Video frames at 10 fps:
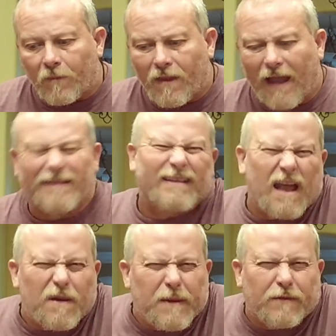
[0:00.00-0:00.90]
I think that
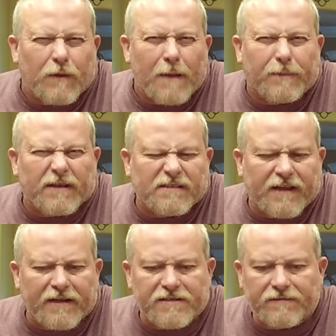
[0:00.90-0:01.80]
would be the right
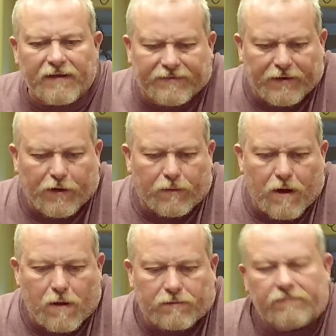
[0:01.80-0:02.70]
presentation. If I do it
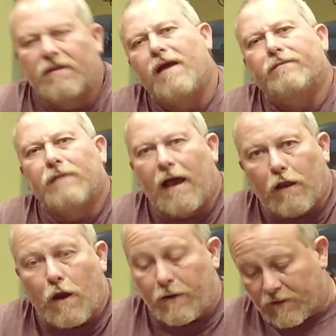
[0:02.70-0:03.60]
wrong, I'll
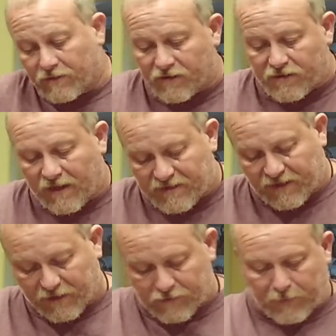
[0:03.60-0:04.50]
learn. Because this is, like I said,
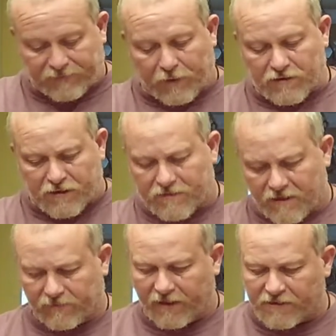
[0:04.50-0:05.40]
this is my first cook
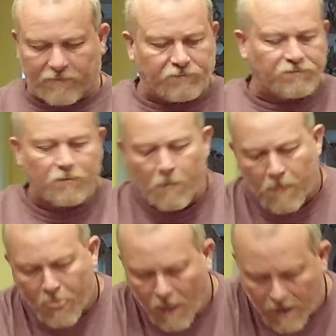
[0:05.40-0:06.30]
on these.
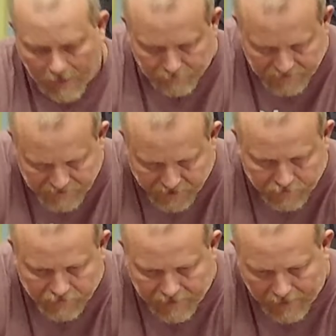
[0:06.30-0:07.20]
And I'm just tickled
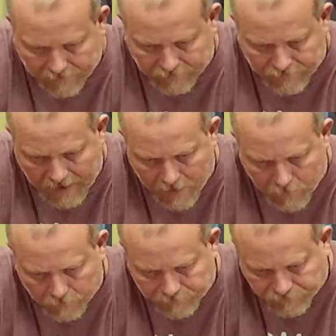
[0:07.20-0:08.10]
to death of
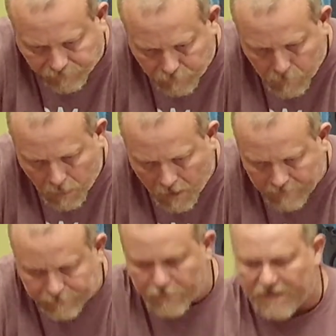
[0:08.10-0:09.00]
how
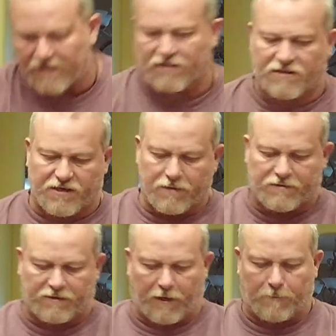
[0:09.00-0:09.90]
freaking
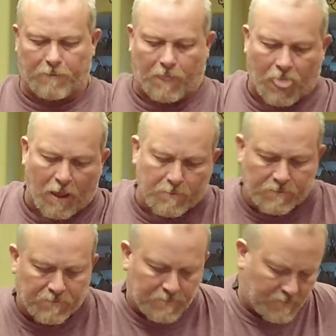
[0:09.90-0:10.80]
juicy
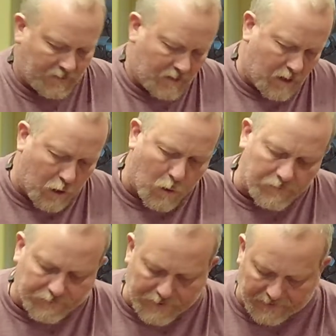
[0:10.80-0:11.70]
that whole
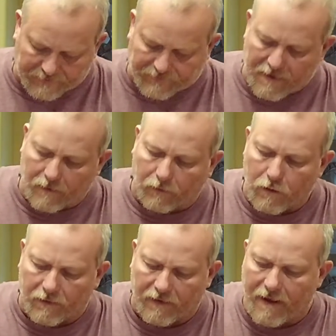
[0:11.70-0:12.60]
freaking thing
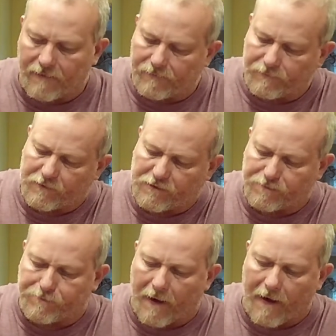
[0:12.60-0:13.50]
looked. And that
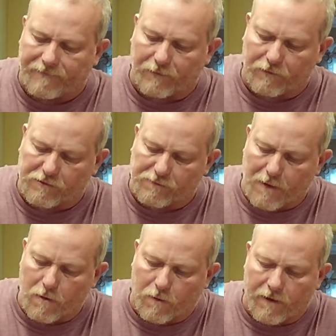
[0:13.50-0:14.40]
powerful
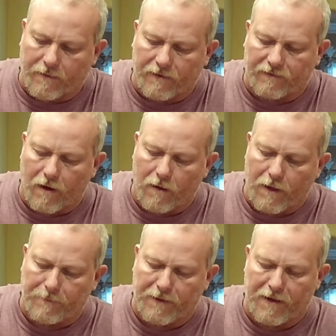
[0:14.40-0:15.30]
smoke ring right there, all
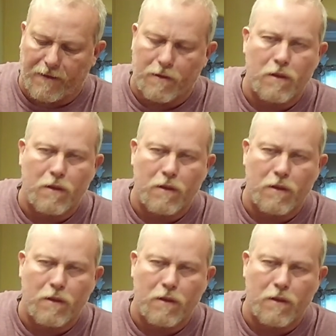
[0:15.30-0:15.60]
that pink.